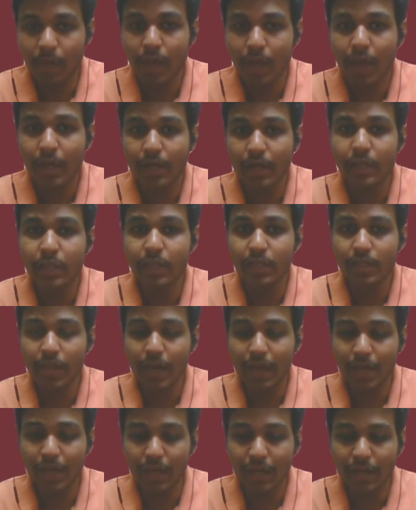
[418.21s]
and he
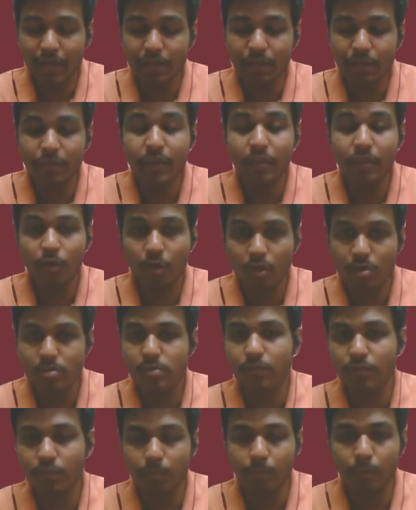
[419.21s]
had identified the cause
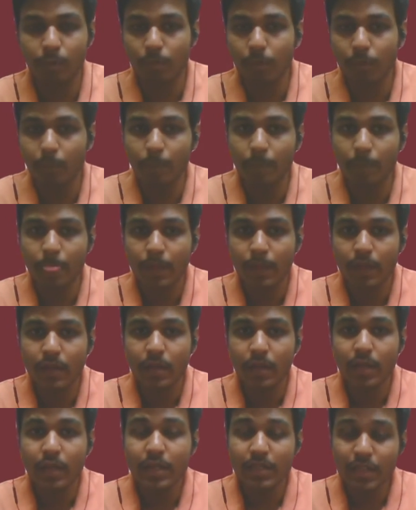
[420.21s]
of the problem.
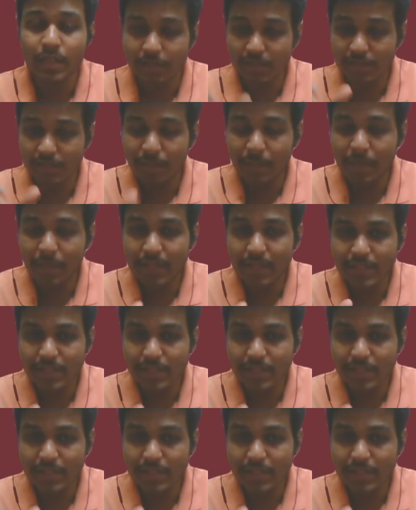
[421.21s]
The remaining